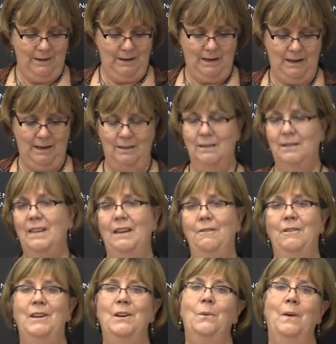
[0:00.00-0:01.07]
and they
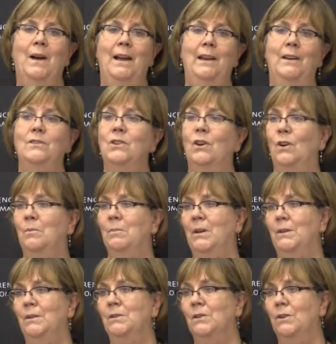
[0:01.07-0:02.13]
require
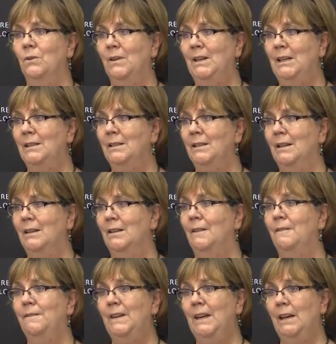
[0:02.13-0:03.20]
terminal degrees in the
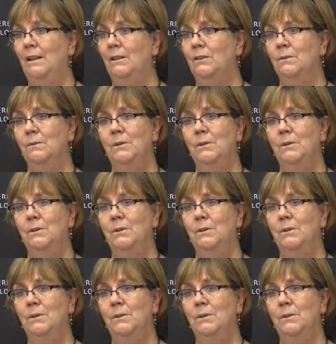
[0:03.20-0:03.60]
field,